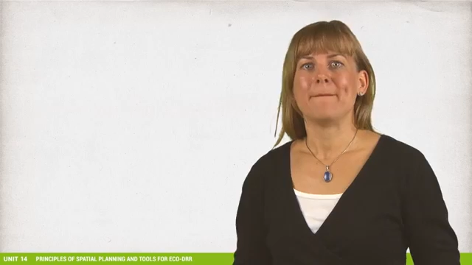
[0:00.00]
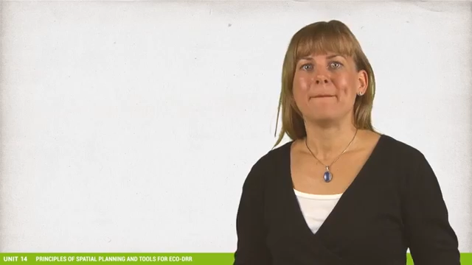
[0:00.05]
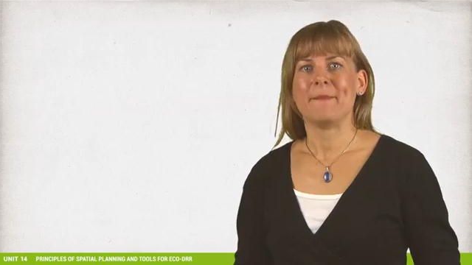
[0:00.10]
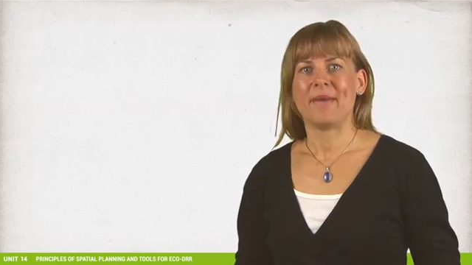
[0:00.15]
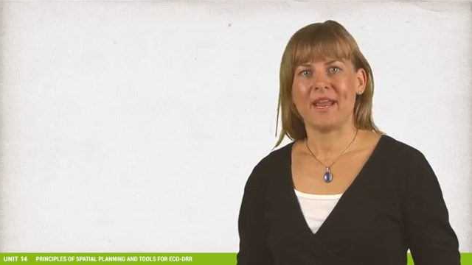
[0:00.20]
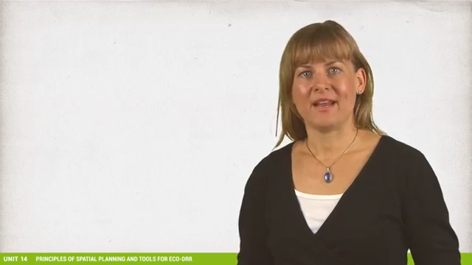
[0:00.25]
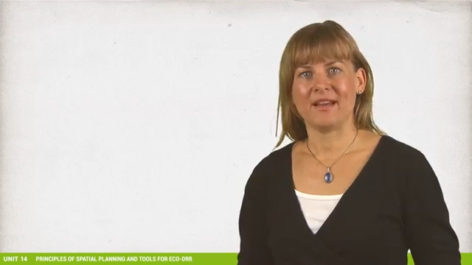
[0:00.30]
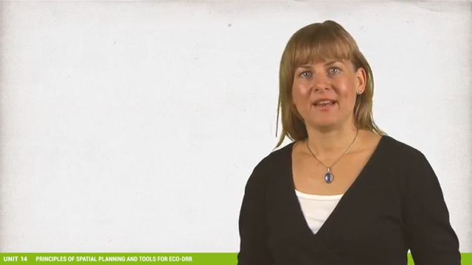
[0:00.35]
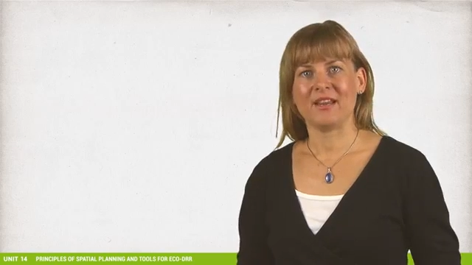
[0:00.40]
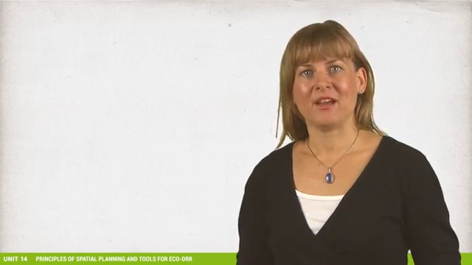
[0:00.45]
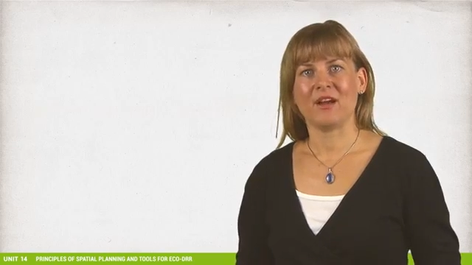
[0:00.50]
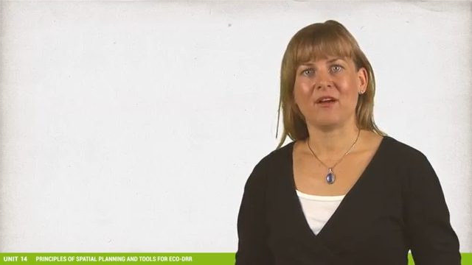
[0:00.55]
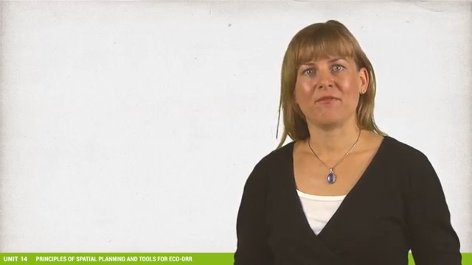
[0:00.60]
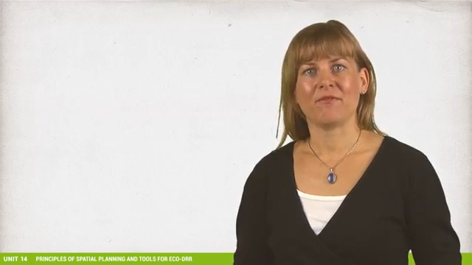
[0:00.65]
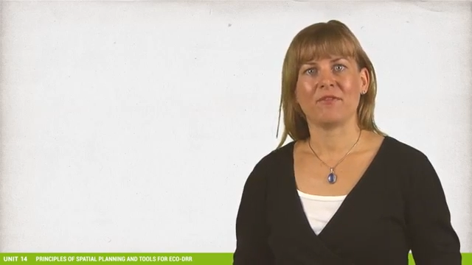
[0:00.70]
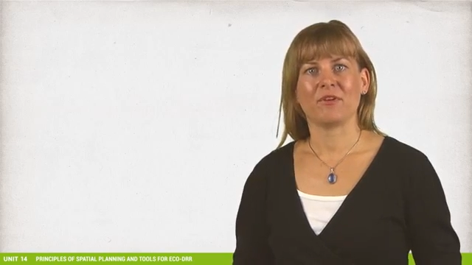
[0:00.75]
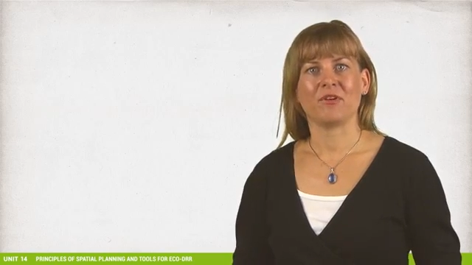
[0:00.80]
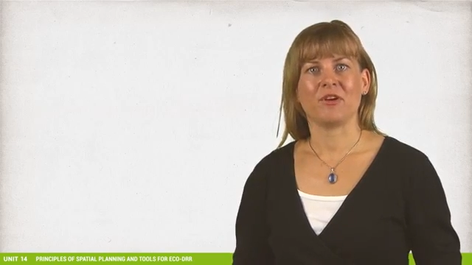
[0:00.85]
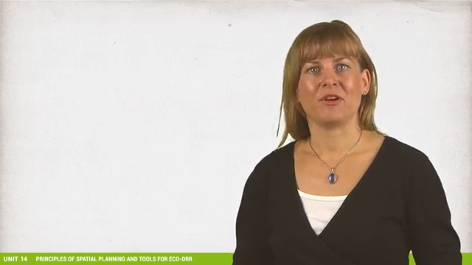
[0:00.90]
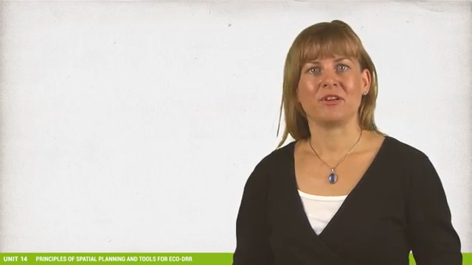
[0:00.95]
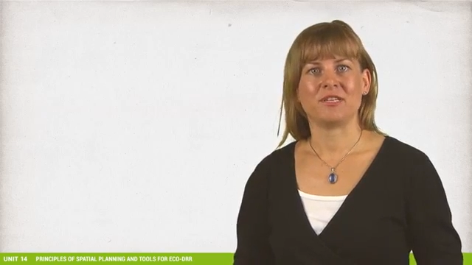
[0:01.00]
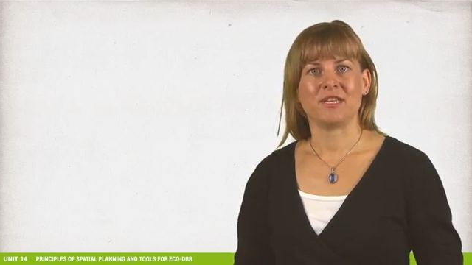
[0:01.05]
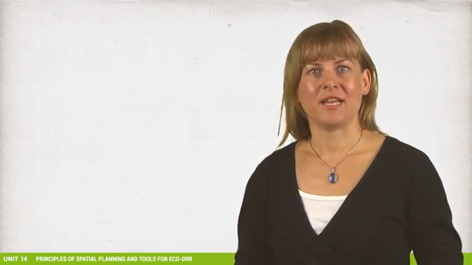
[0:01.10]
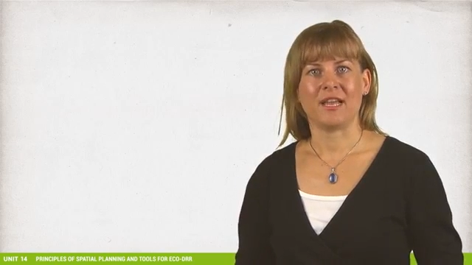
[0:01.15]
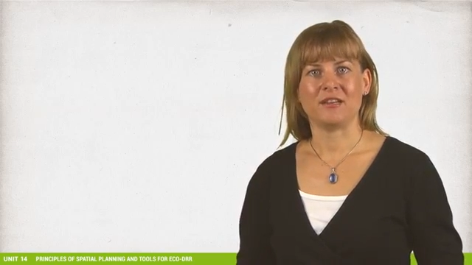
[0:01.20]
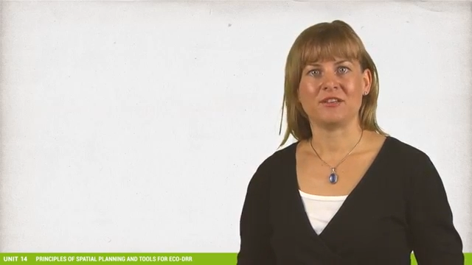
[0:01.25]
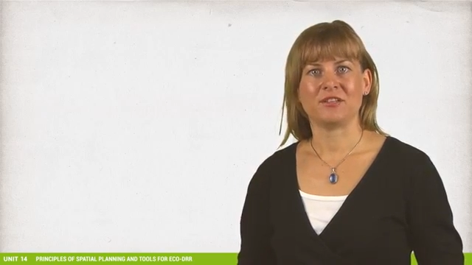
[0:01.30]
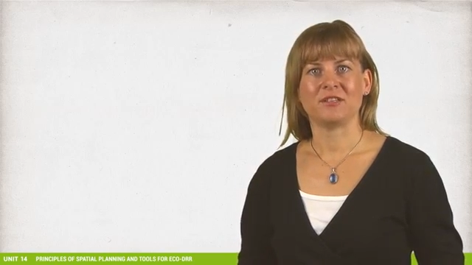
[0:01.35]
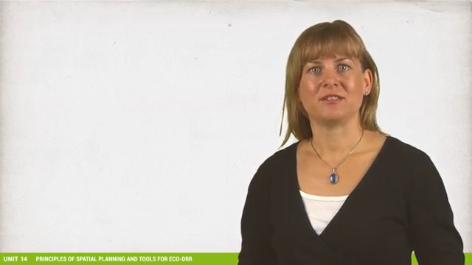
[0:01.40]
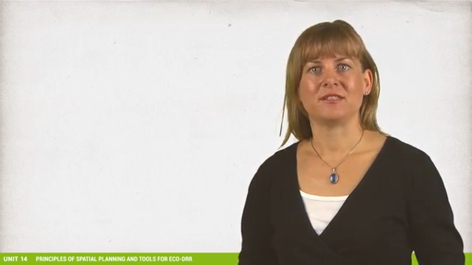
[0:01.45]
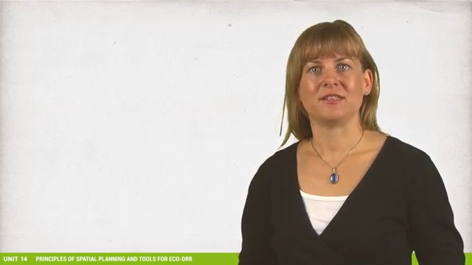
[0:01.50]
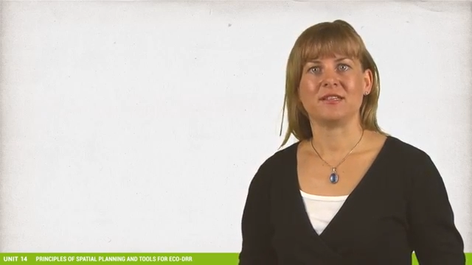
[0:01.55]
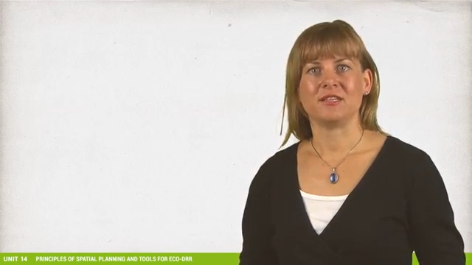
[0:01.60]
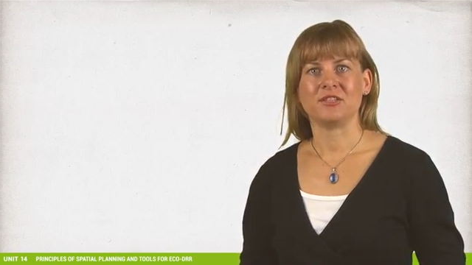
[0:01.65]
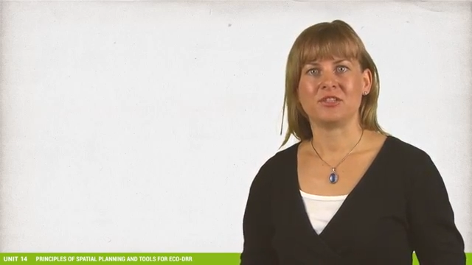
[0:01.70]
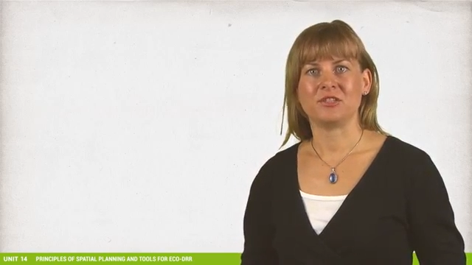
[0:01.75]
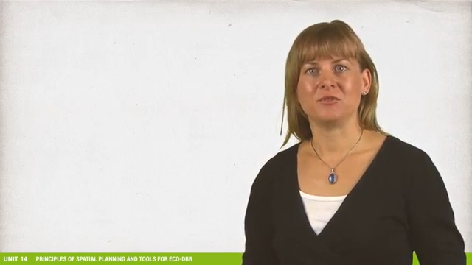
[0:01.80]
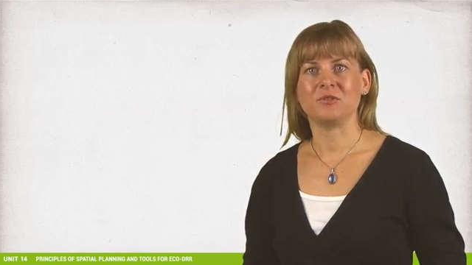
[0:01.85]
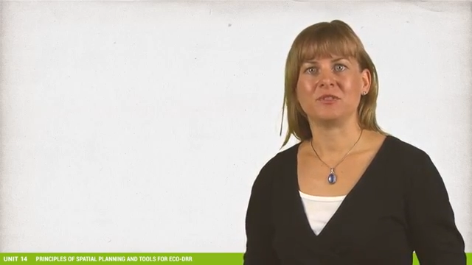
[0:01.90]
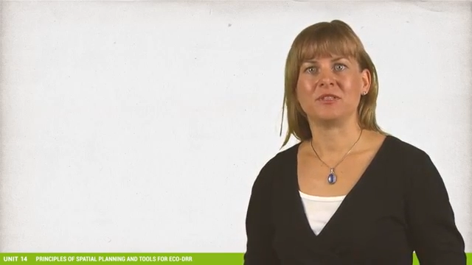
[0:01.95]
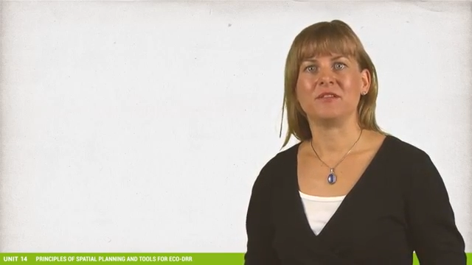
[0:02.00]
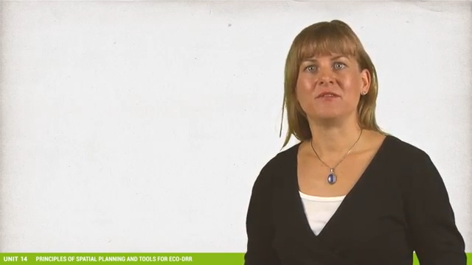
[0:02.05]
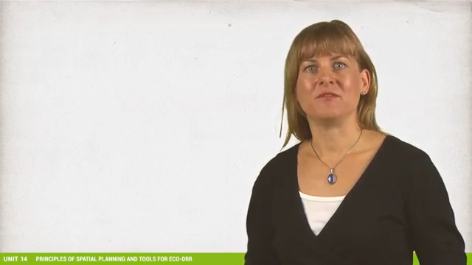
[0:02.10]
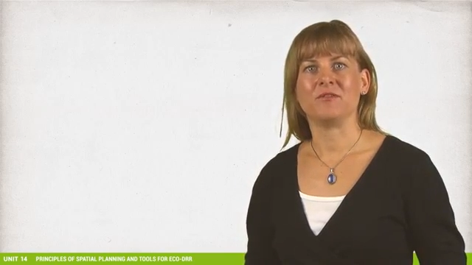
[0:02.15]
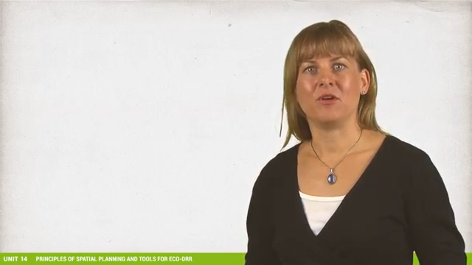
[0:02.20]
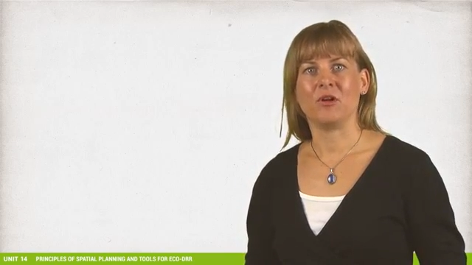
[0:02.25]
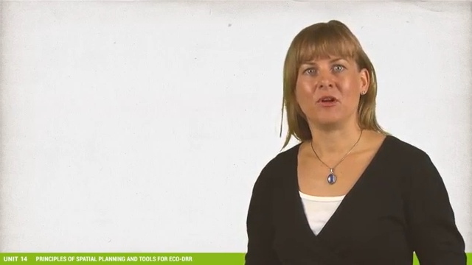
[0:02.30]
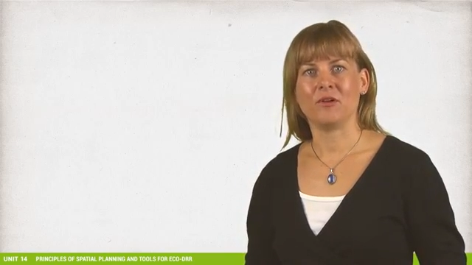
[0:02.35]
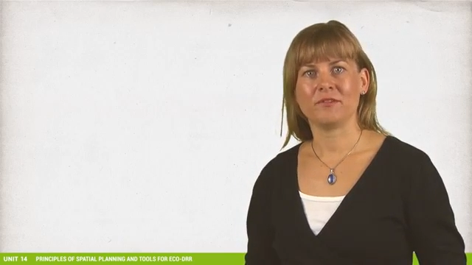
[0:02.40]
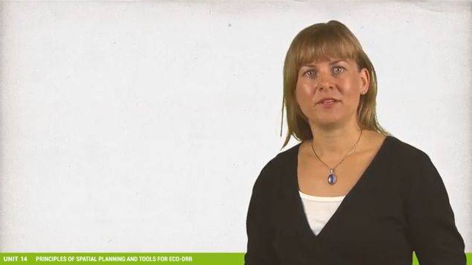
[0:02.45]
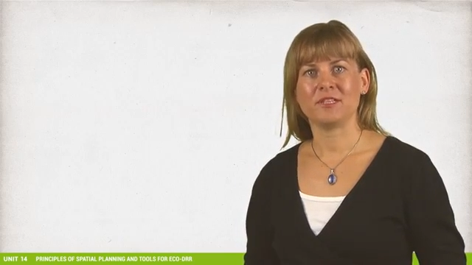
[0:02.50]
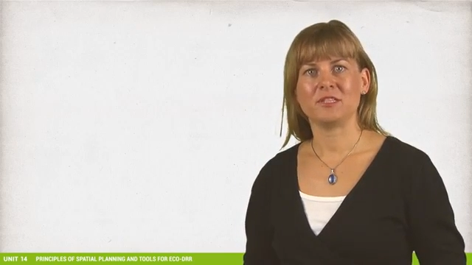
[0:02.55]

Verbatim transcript: Many of the contentious issues involved